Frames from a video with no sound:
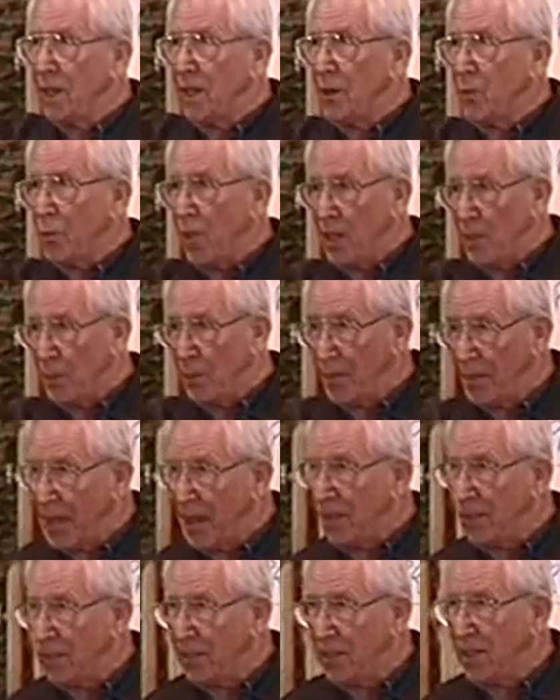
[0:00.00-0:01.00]
that way, but
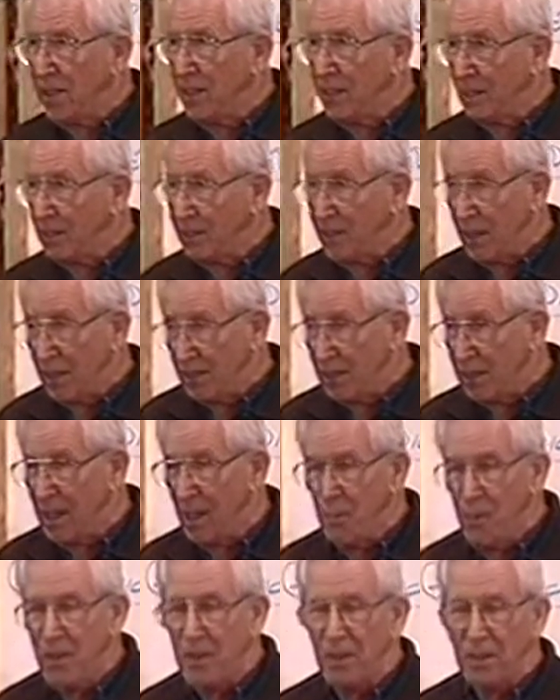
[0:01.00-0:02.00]
out here, it's going to
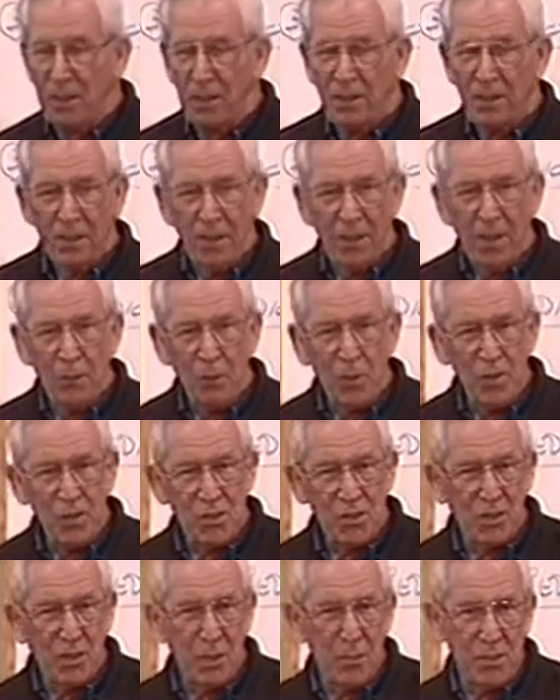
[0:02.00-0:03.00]
come here. And
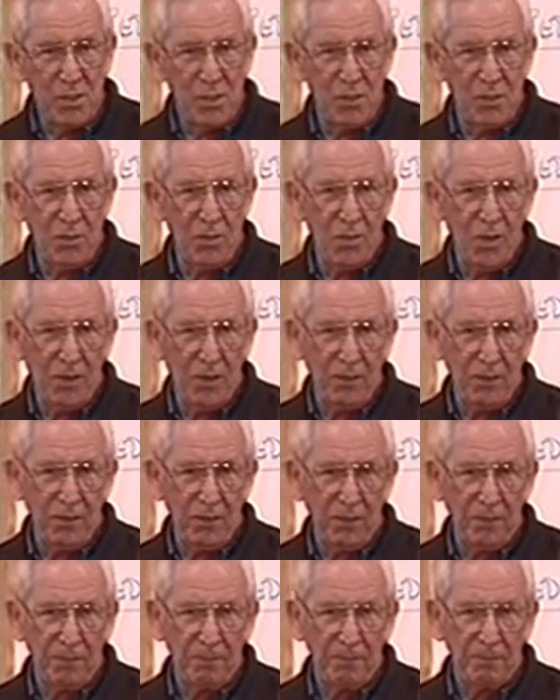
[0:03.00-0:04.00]
most times he's right,
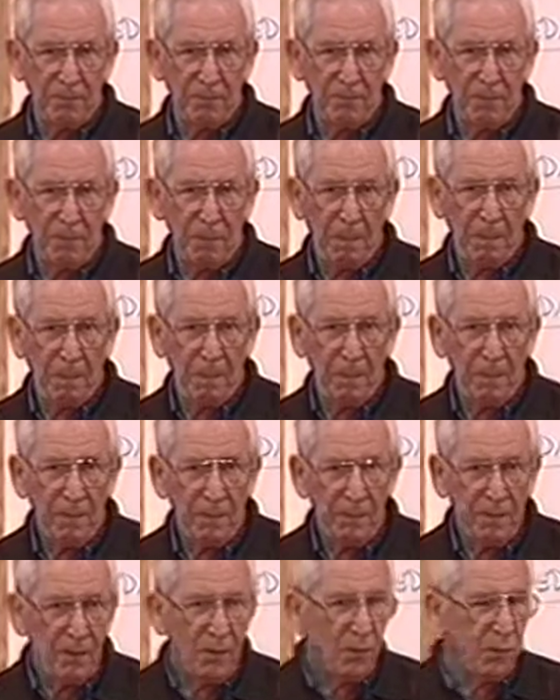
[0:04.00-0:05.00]
see.
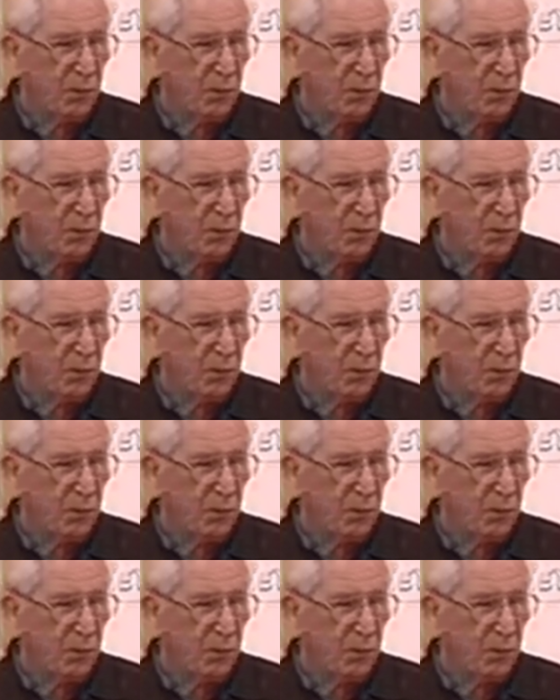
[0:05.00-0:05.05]
Now,